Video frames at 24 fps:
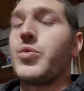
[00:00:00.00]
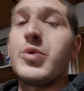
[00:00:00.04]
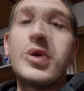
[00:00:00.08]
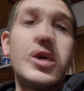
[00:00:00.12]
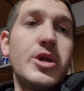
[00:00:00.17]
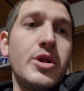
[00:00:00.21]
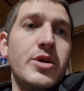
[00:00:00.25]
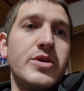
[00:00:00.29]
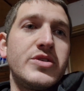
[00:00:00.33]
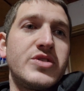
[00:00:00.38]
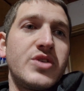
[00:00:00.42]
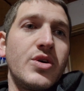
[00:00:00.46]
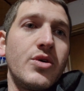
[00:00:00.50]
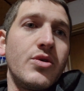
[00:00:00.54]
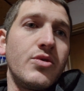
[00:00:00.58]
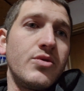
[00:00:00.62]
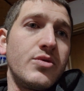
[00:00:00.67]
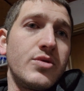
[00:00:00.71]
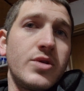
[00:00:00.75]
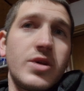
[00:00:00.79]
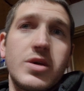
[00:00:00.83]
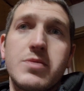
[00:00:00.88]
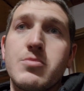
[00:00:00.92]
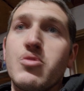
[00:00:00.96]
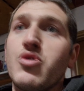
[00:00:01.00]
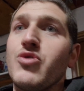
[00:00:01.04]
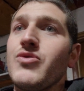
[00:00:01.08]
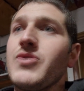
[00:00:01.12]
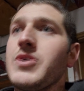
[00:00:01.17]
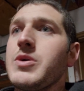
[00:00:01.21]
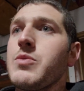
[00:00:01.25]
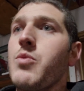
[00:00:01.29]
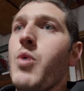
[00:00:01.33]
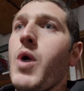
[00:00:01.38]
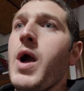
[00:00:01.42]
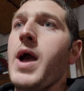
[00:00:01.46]
wheel is only
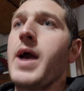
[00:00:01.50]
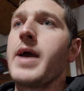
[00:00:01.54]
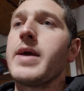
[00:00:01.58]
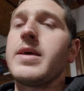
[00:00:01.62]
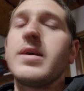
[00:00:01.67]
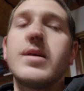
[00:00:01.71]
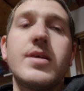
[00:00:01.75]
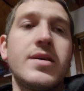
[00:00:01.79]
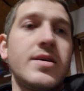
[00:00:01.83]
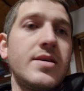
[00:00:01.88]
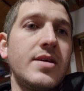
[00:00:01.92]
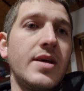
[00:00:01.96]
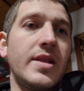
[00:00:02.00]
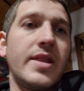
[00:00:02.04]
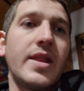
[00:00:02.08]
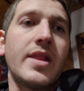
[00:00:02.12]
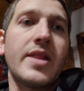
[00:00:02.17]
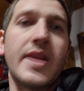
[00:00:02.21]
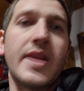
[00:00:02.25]
moving Y. And then